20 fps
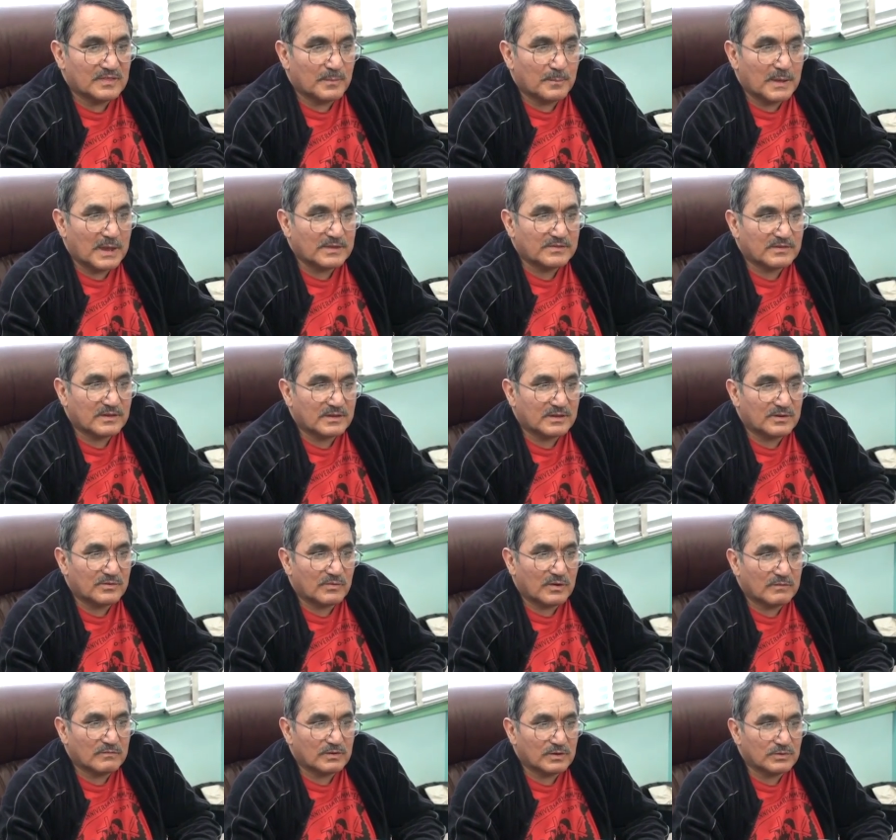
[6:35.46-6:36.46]
In the
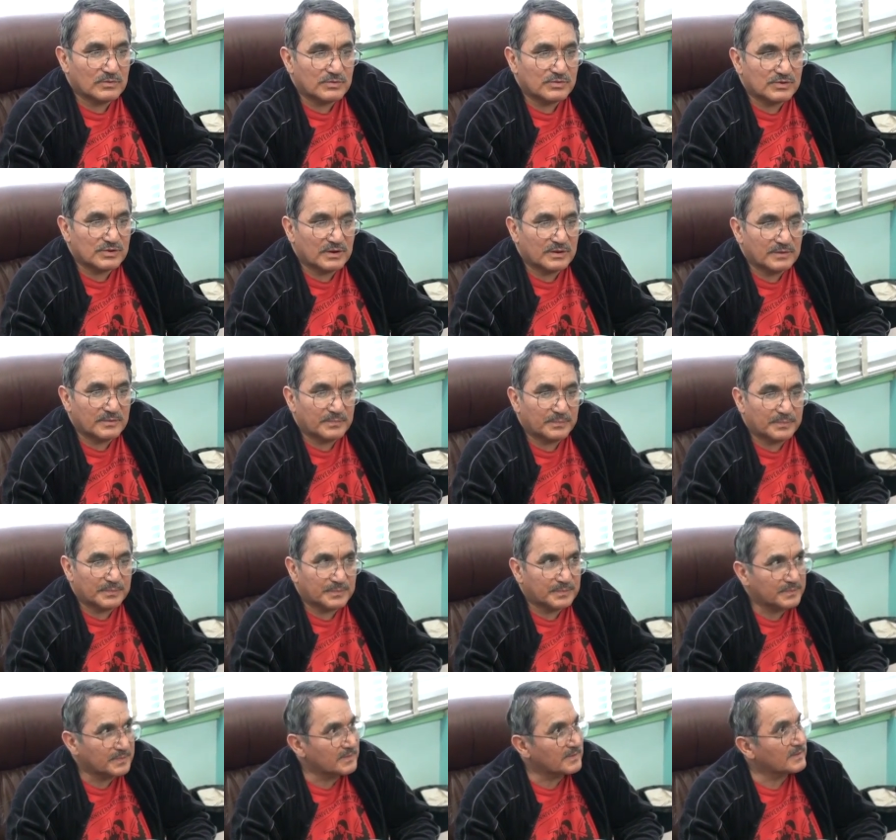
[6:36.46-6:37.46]
Mexican Revolution... A D
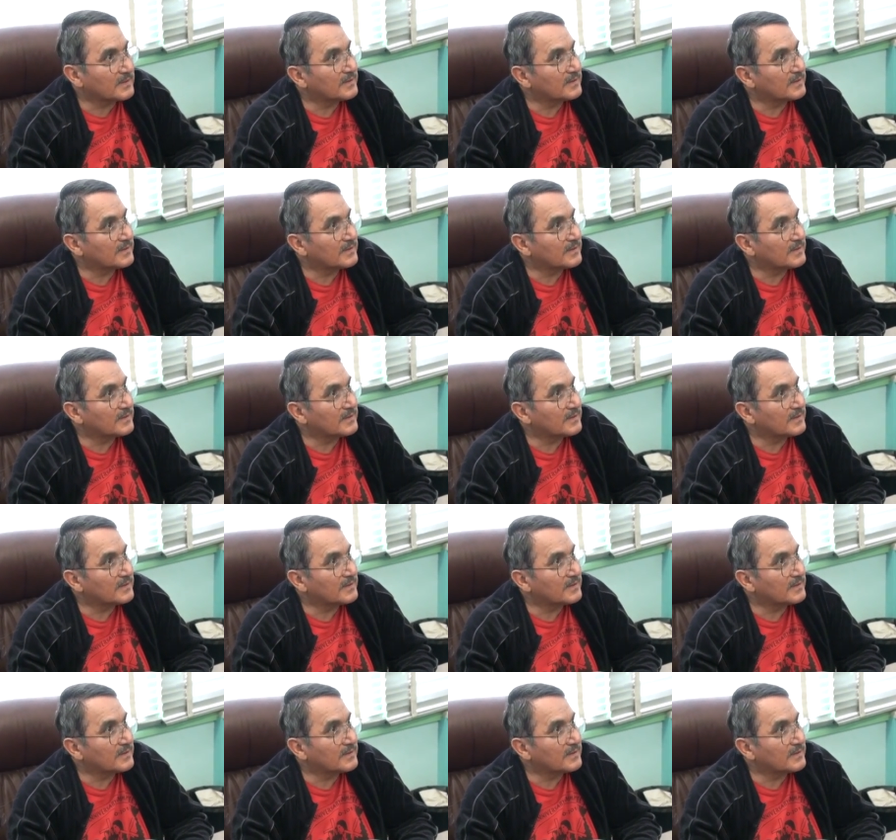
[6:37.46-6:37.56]
E.